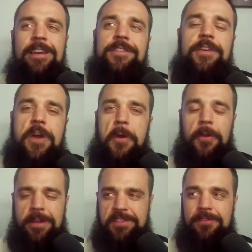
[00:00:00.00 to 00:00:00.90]
you know
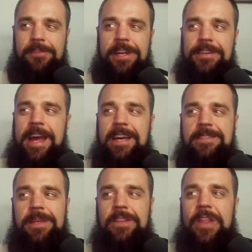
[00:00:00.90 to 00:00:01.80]
Crystal Veil has
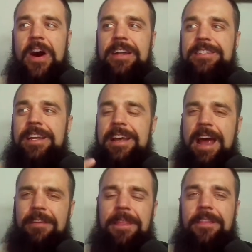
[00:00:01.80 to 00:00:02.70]
been launched.
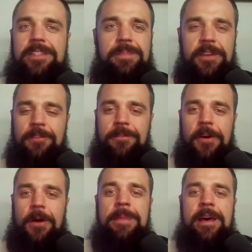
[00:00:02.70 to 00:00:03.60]
Everything looks
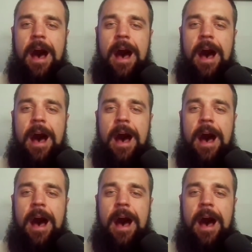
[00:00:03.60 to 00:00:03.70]
beautiful.